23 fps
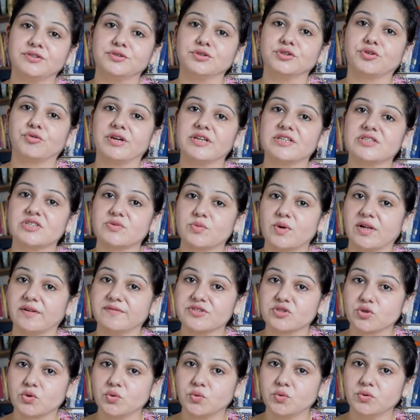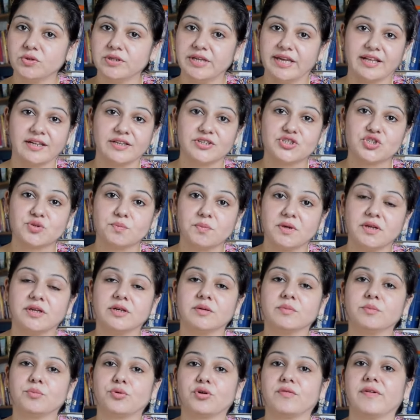to grade 12 school, English
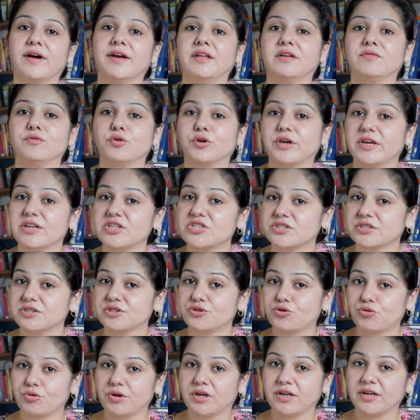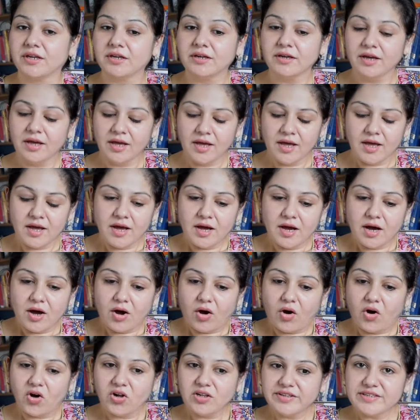medium, providing vocational training.
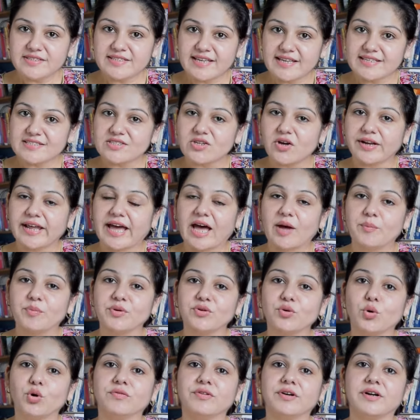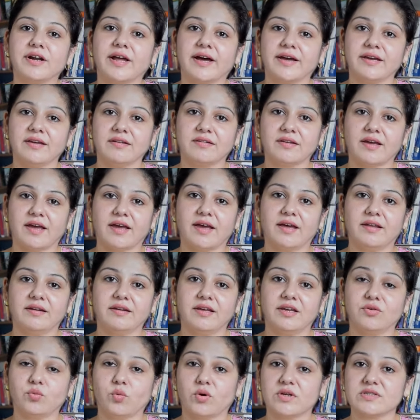All this has not happened overnight,
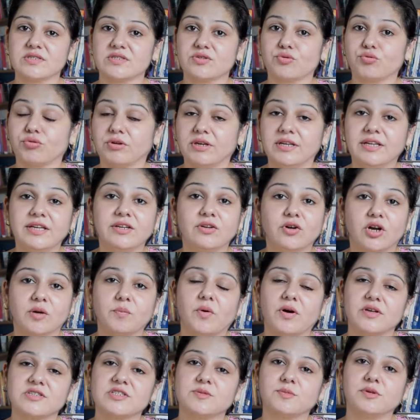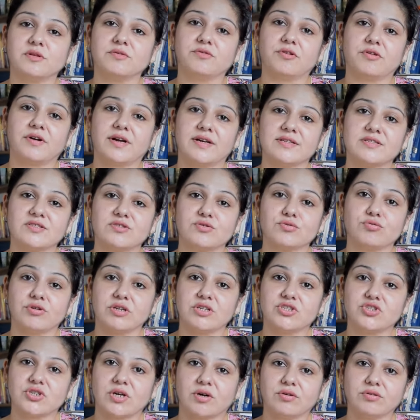and it was really not possible for us to
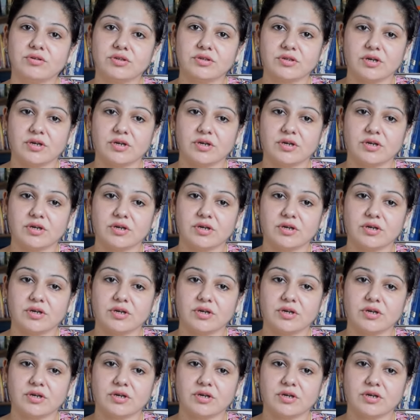reach out